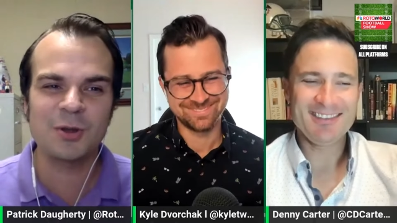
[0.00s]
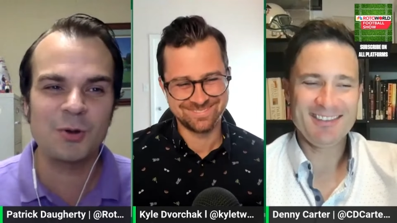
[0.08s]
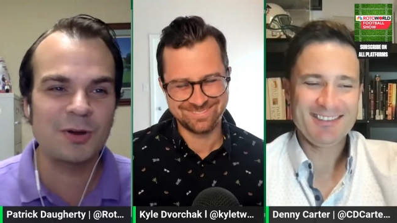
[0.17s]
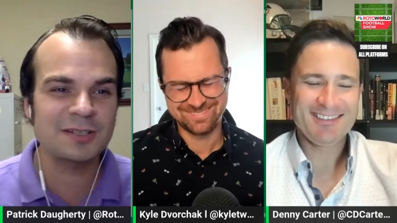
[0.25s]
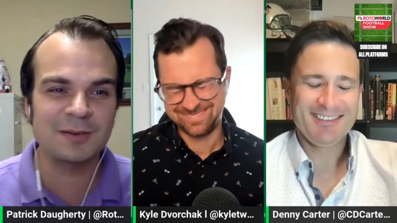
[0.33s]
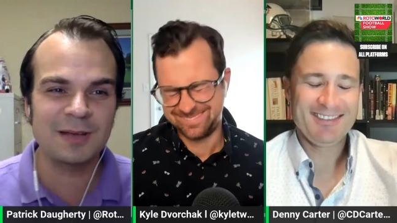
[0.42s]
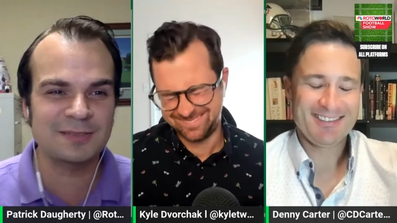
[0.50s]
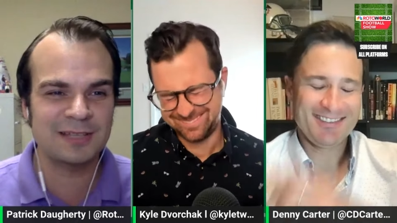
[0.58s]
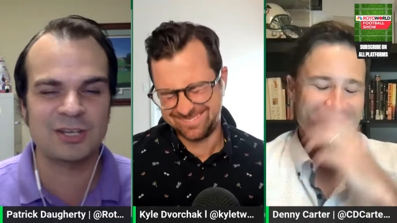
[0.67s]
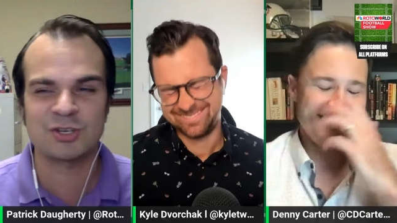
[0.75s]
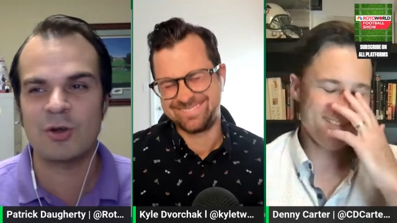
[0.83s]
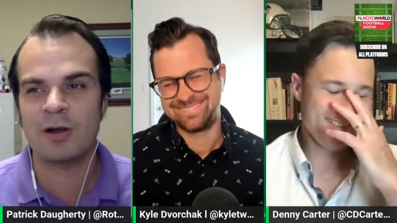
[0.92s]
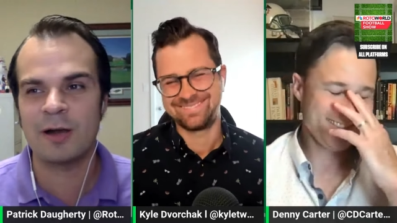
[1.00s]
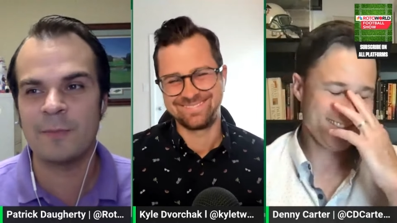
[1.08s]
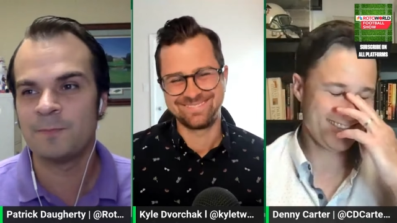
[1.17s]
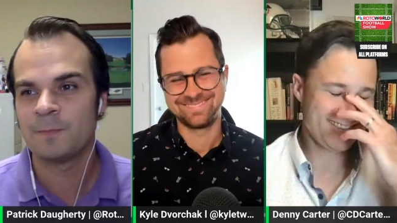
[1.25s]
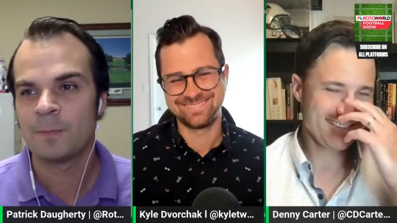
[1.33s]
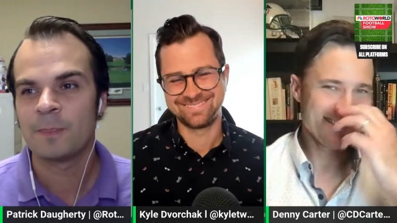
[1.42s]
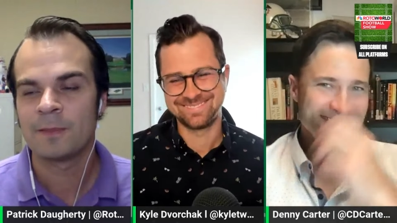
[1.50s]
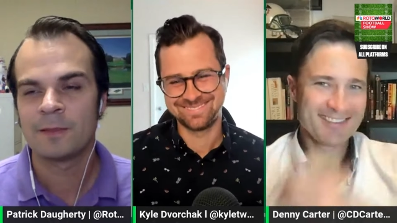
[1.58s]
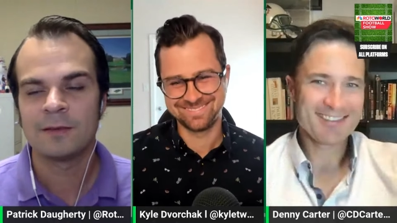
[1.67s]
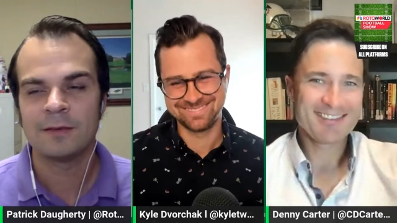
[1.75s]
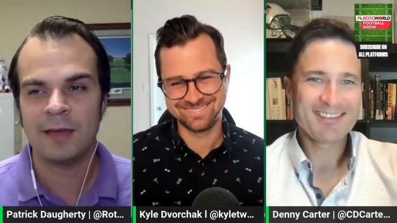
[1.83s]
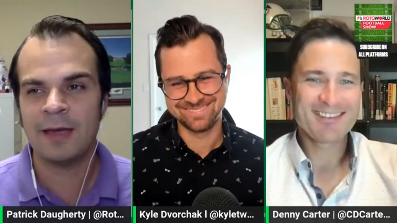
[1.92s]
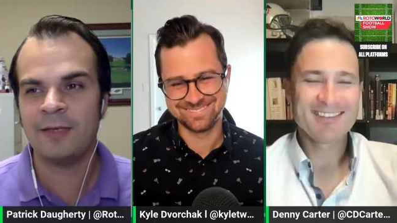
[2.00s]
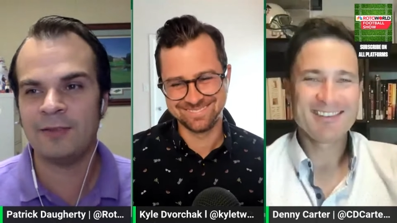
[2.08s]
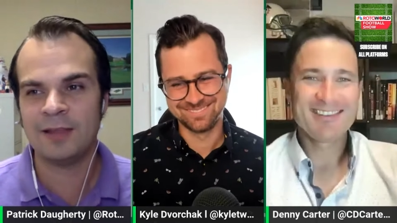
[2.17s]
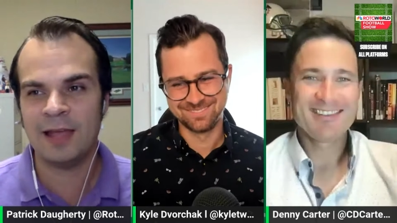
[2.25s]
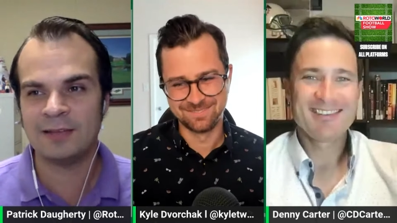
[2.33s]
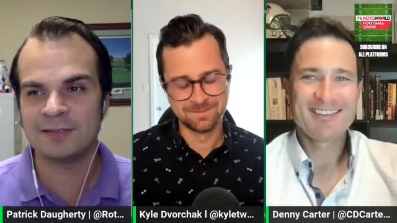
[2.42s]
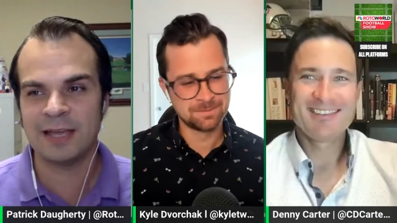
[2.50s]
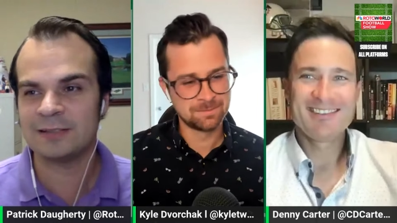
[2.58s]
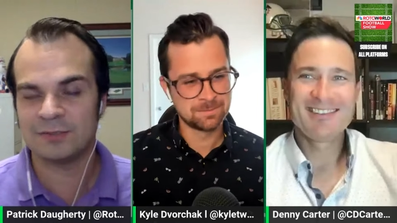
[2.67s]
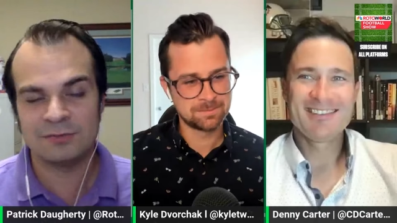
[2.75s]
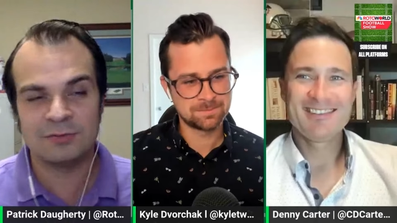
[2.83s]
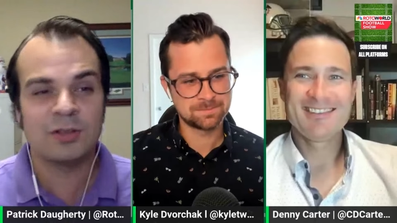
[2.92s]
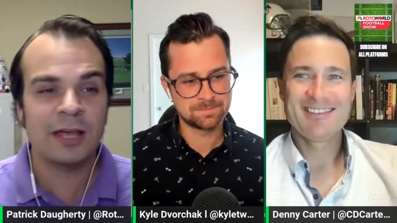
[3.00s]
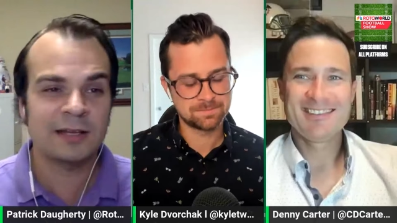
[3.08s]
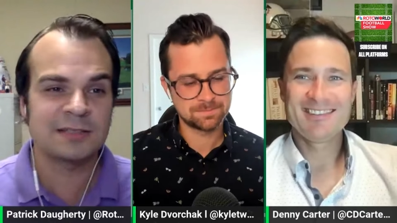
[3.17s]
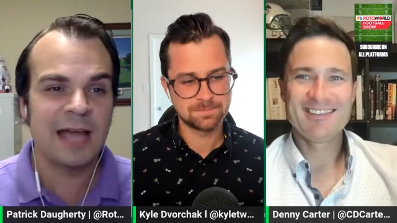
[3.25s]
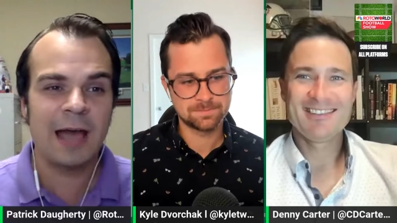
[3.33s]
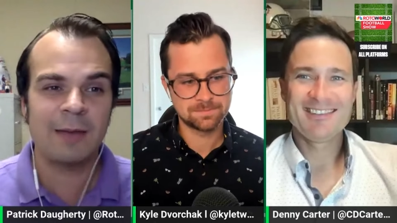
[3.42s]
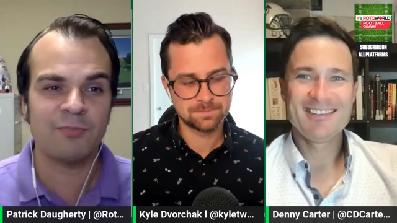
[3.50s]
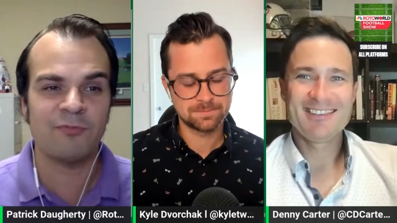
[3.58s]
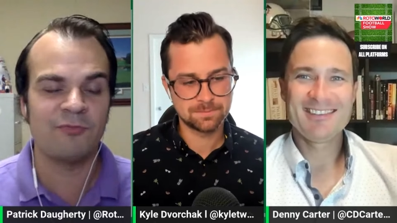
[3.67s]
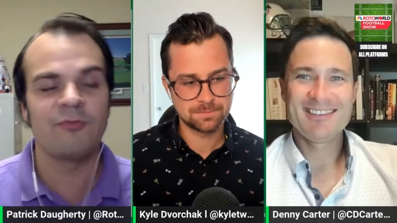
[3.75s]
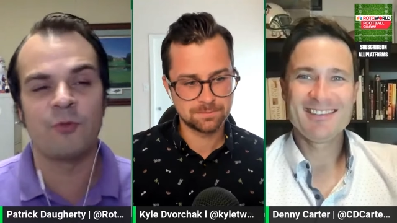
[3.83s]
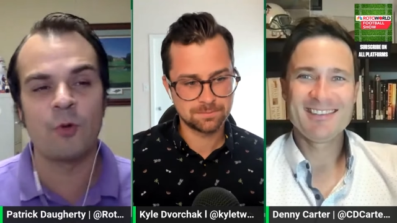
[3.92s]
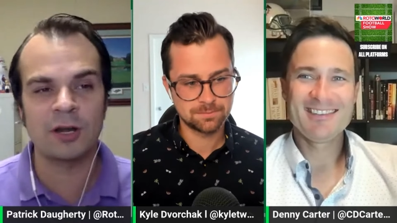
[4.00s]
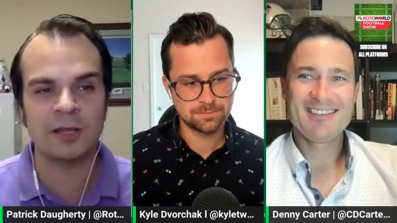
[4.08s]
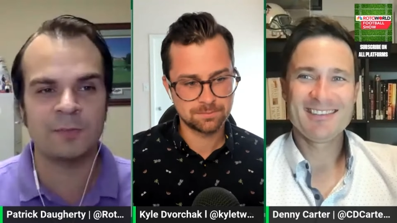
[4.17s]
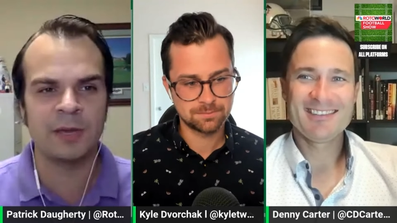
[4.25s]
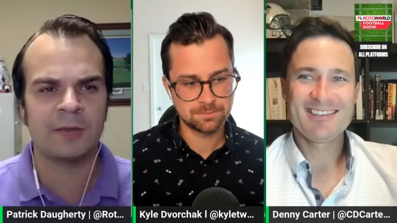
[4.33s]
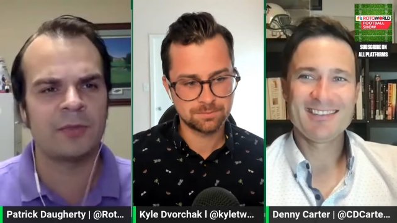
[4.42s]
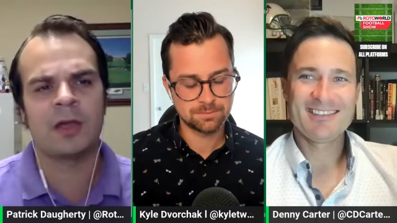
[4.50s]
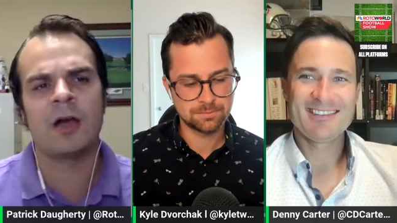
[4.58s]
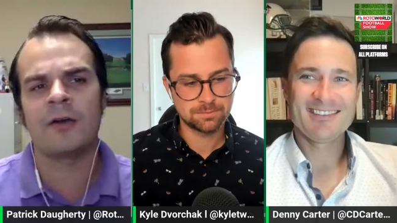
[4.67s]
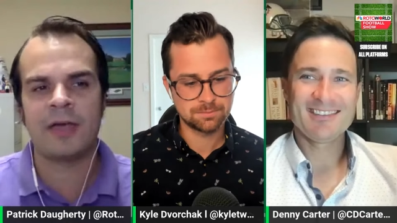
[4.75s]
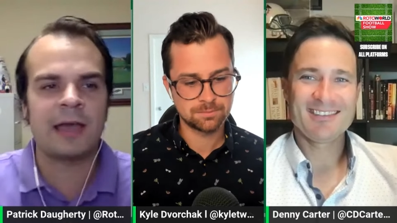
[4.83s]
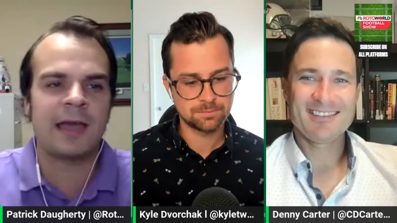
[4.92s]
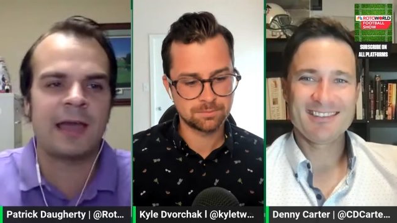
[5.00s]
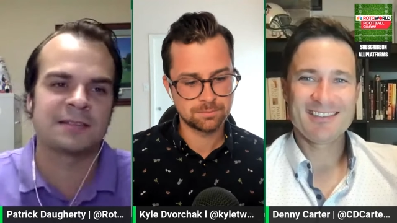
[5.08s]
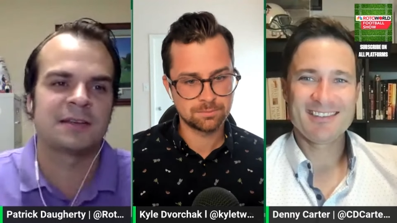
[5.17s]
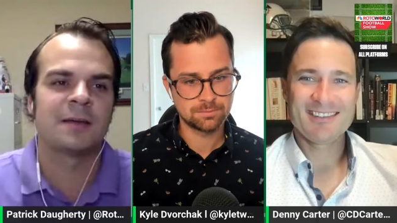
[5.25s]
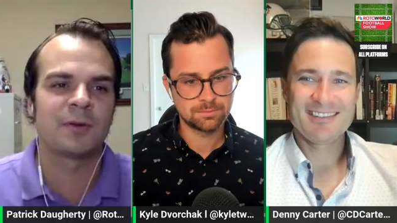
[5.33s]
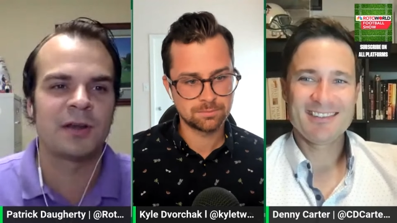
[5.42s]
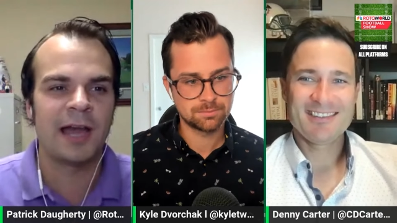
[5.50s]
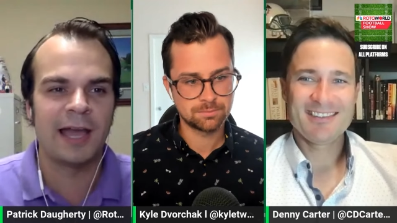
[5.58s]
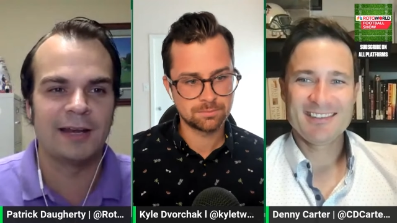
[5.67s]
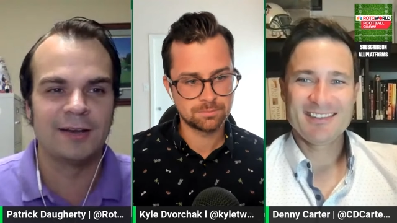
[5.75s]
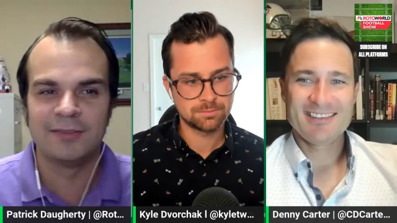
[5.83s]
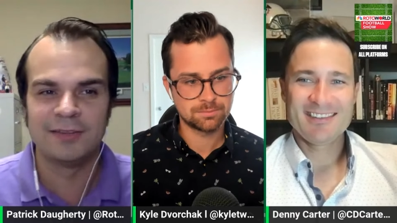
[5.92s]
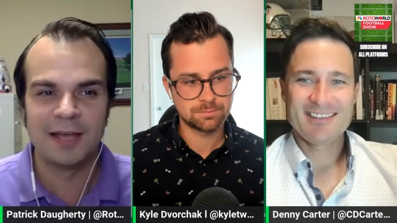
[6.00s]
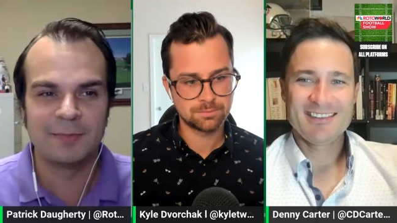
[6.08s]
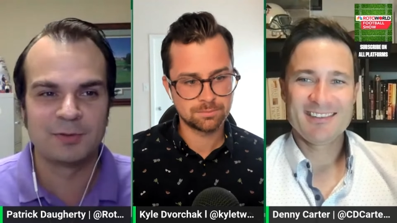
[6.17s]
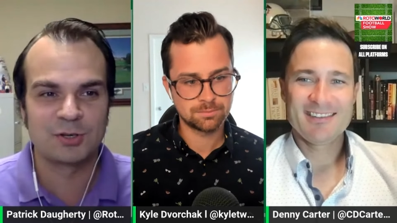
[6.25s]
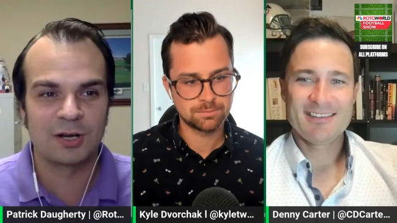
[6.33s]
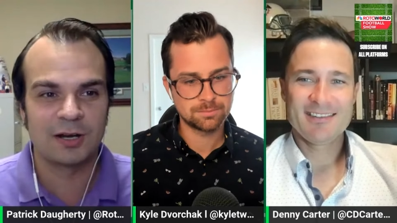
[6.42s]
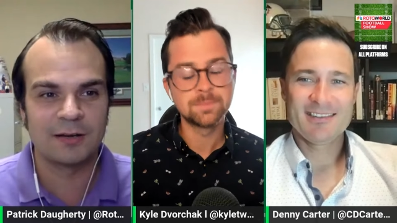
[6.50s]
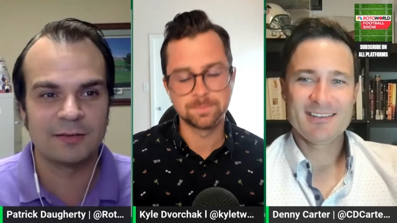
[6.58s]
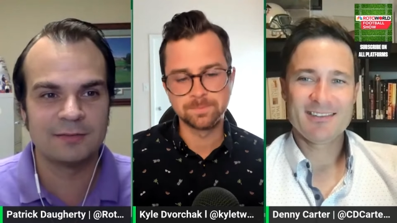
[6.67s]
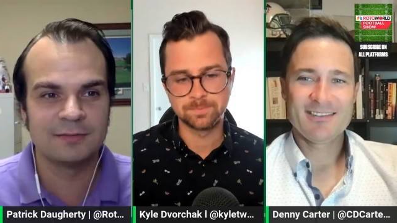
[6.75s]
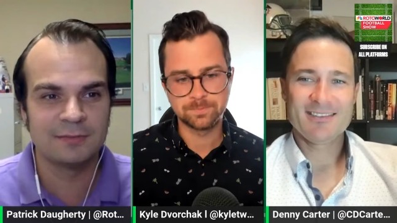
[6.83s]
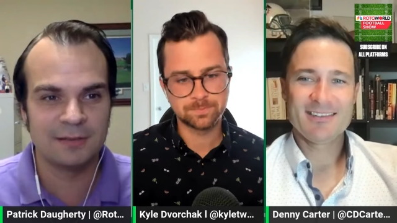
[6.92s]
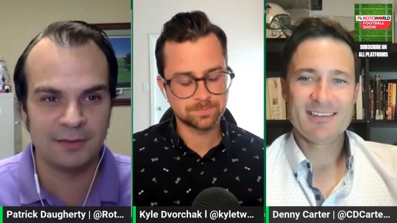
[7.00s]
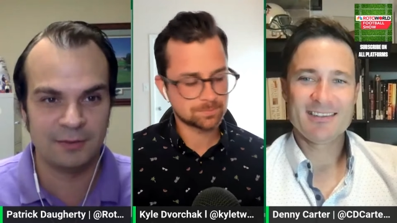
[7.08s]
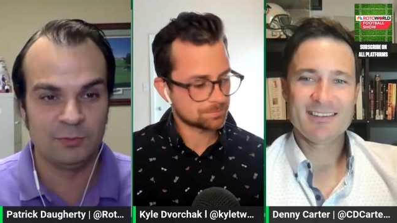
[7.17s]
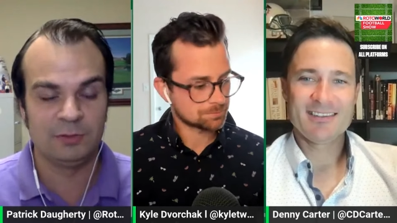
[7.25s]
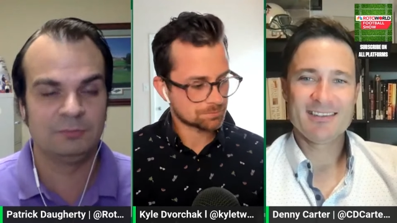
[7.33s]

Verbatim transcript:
Speaker 1: course, sometimes they show up and it's like they're like a top 40 pick. Like, oh, that guy's like number nine on the depth chart. You're like,